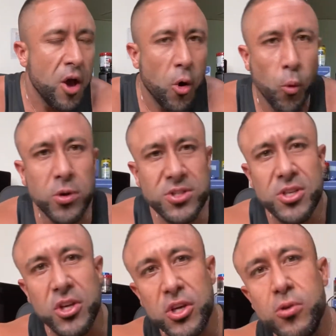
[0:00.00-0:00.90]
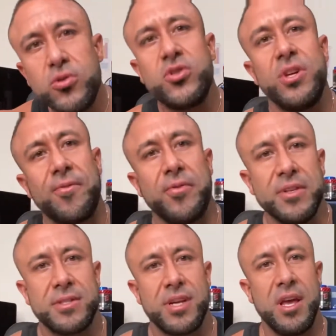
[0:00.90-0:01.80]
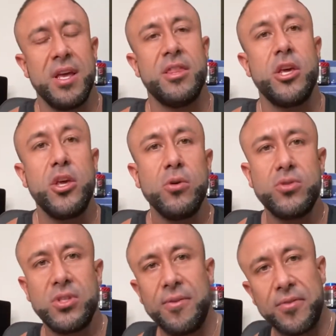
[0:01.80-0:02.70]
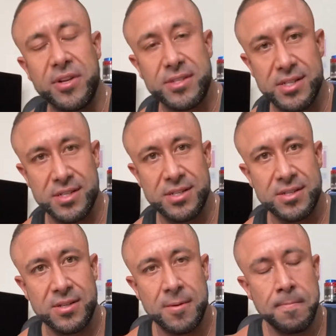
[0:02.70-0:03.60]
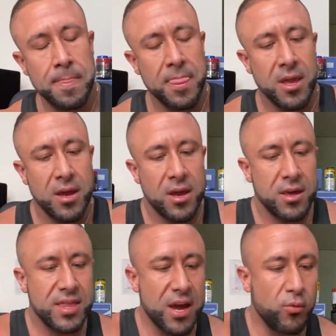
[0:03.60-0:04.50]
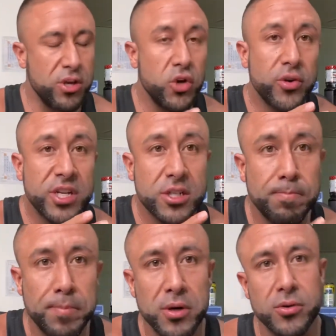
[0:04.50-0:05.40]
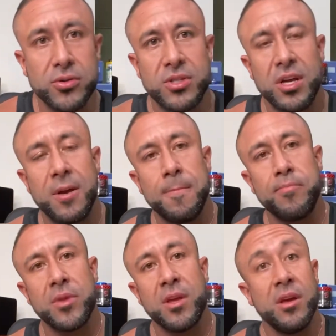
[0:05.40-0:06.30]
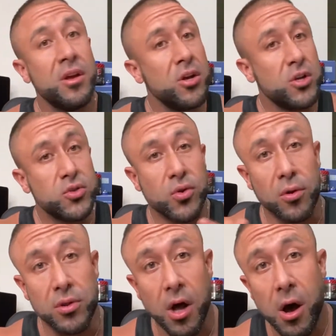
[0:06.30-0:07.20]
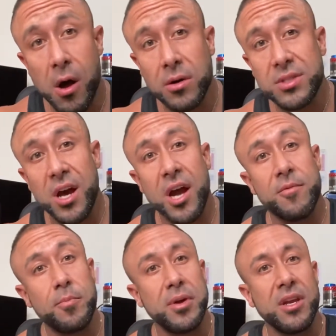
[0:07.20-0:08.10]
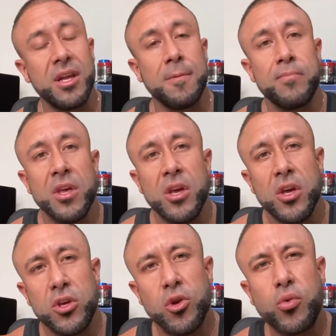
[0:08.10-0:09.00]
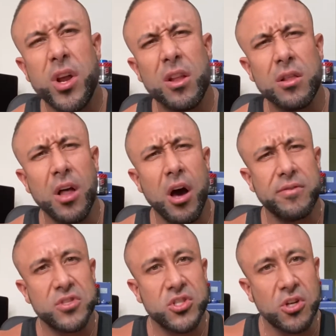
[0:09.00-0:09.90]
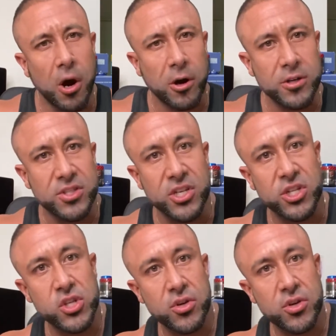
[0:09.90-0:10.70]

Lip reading: What's the huge difference? The huge difference is that when you're exposed to a long time of pinning, you create a lot of scar tissue.